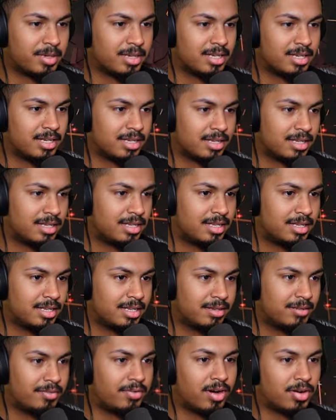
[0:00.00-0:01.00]
uh,
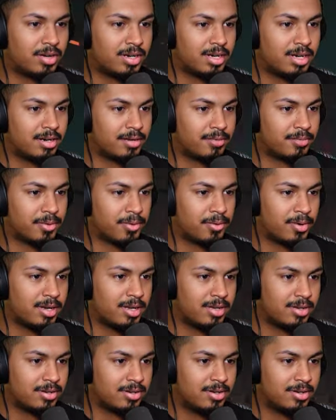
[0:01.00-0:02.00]
Vault Hunter for
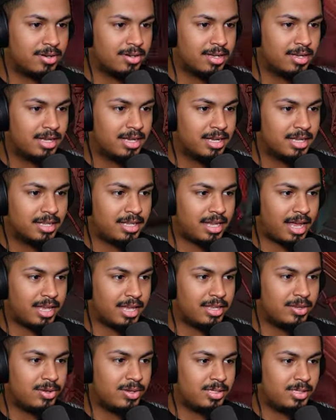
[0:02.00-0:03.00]
real. Like
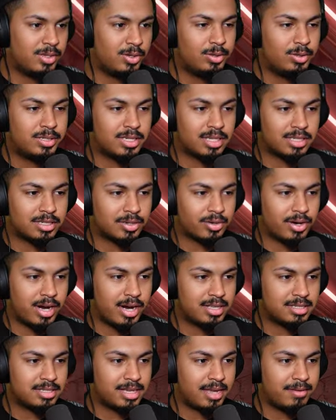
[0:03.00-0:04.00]
you you took the
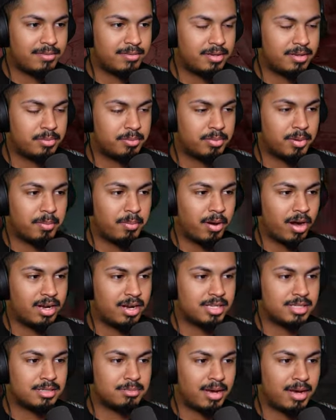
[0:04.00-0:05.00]
credit, Typhon, but
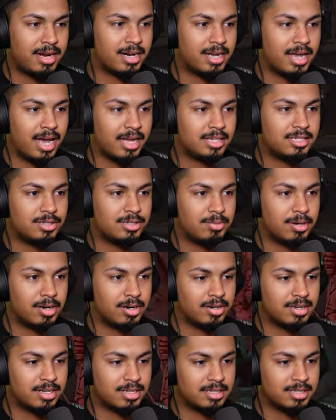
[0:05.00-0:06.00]
Marcus might have got you, bro,
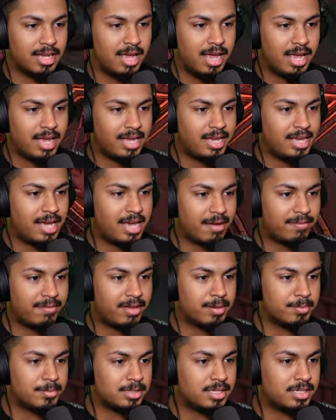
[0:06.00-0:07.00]
because he got
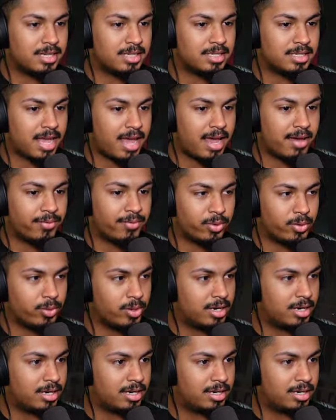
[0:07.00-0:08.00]
vending machines
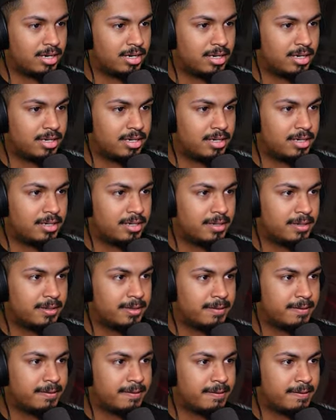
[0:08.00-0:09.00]
everywhere. Power to steal
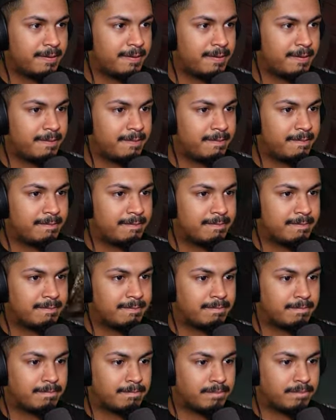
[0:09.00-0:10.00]
Pandora. Keep
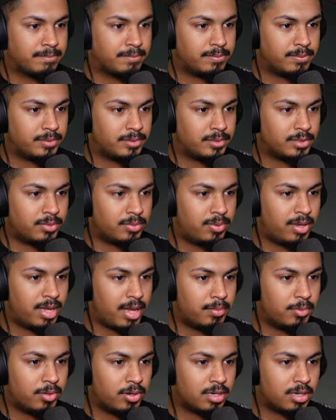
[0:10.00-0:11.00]
going. We
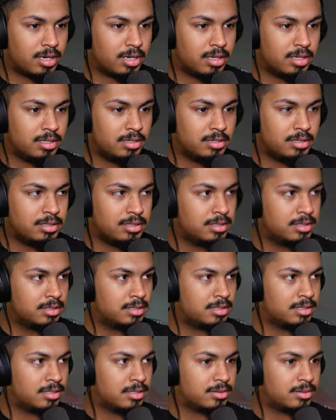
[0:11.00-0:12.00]
got Last more to go. Hunter,
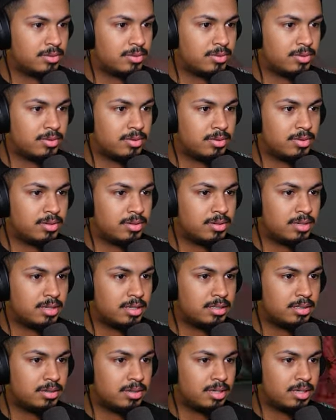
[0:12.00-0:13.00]
this Whoa, way.
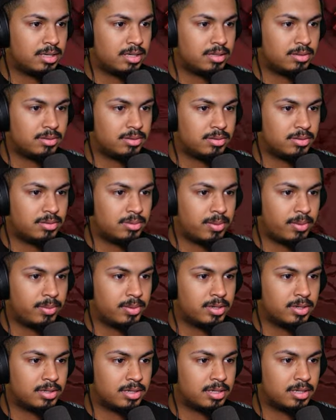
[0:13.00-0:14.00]
This way? Where are we
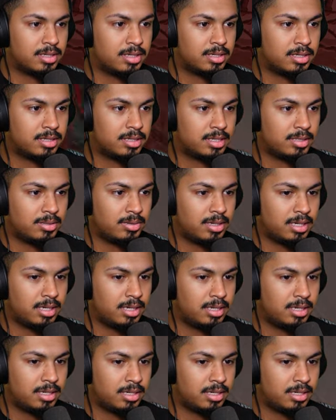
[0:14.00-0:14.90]
going? This way?